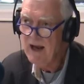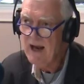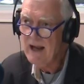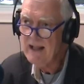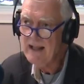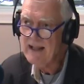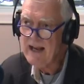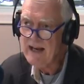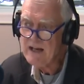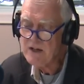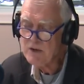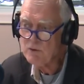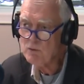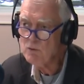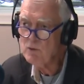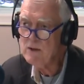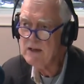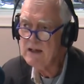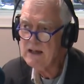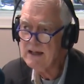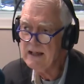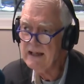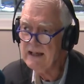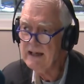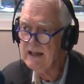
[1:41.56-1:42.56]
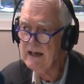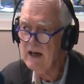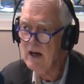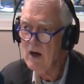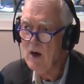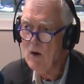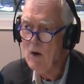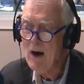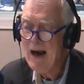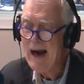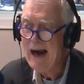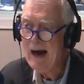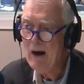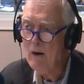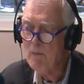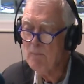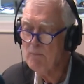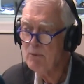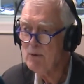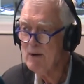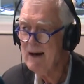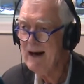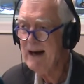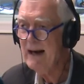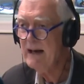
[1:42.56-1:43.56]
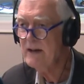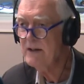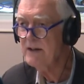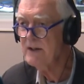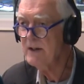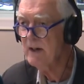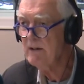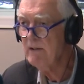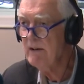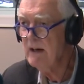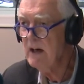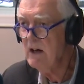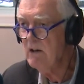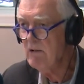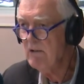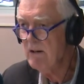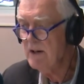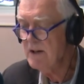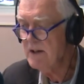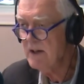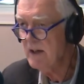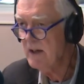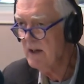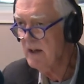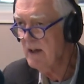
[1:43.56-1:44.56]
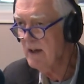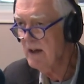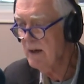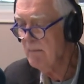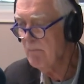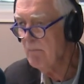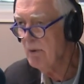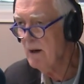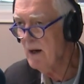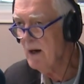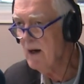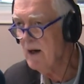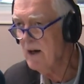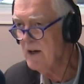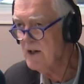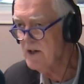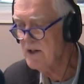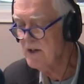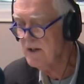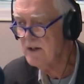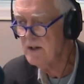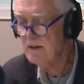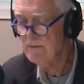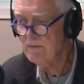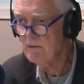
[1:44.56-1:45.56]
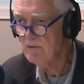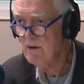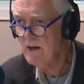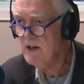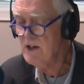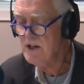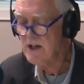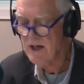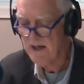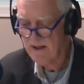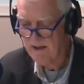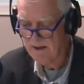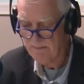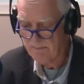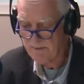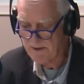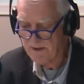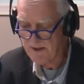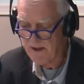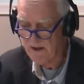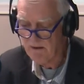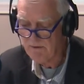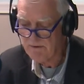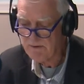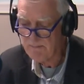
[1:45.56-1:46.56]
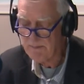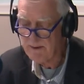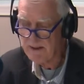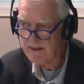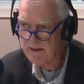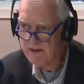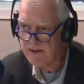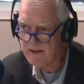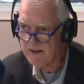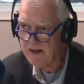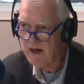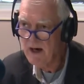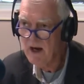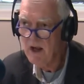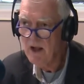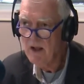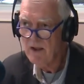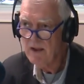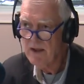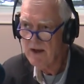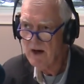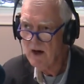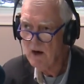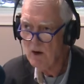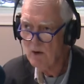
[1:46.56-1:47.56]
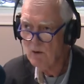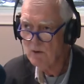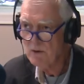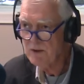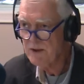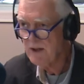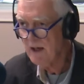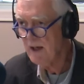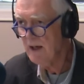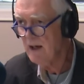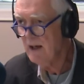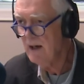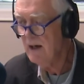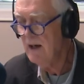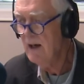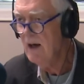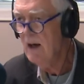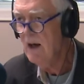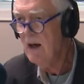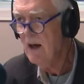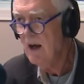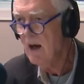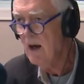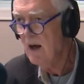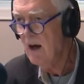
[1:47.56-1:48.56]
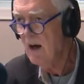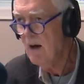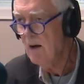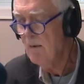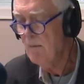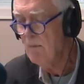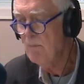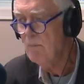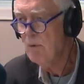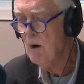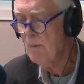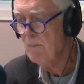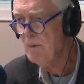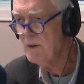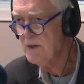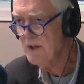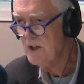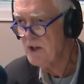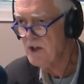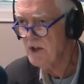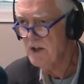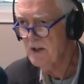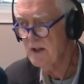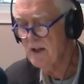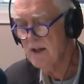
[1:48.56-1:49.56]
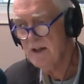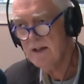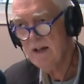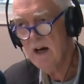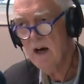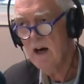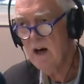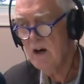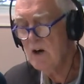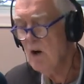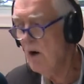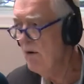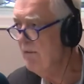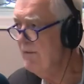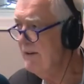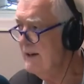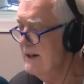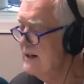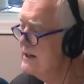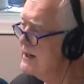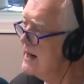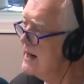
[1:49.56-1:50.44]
And that's really how brands are increasingly obliged to differentiate themselves, because the old proposition that our coffee